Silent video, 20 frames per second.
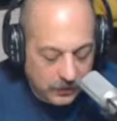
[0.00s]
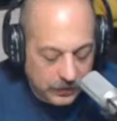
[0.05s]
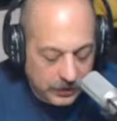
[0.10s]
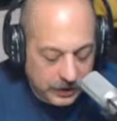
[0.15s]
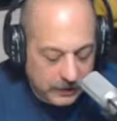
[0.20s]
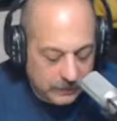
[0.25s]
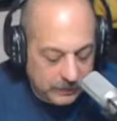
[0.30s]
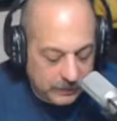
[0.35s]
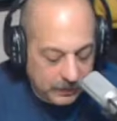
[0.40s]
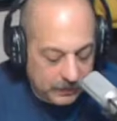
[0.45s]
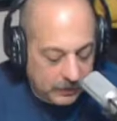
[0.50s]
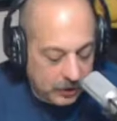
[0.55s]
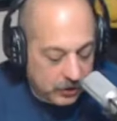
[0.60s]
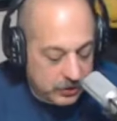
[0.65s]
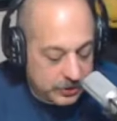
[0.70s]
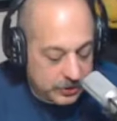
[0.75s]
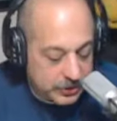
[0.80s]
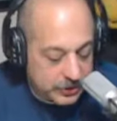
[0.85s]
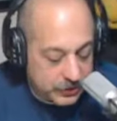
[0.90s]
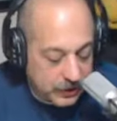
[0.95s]
the
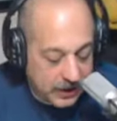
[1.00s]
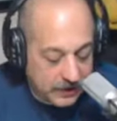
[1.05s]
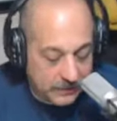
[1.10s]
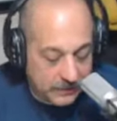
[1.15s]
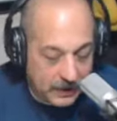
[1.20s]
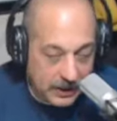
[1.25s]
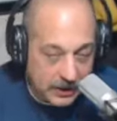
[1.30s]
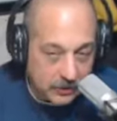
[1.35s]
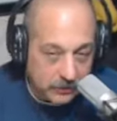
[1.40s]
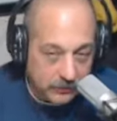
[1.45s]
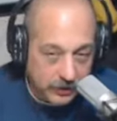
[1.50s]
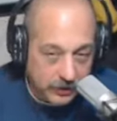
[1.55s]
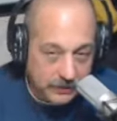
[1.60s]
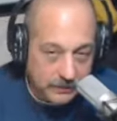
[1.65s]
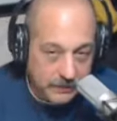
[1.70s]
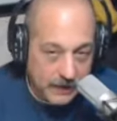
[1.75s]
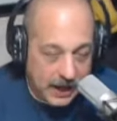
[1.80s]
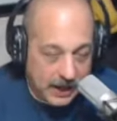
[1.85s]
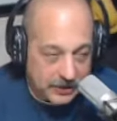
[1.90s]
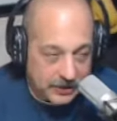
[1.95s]
promoter's trying to make a
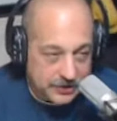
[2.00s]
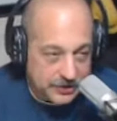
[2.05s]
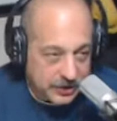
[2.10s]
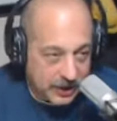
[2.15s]
rematch.